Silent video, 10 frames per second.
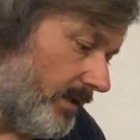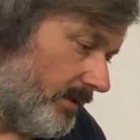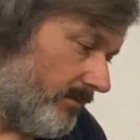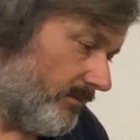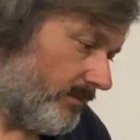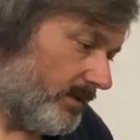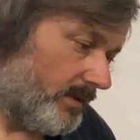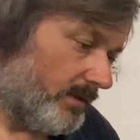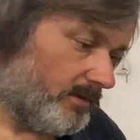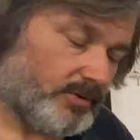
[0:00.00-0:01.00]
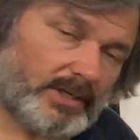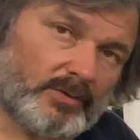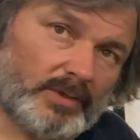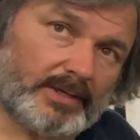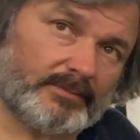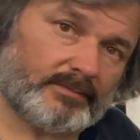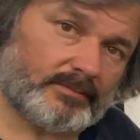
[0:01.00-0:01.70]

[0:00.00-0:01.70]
he can check it all out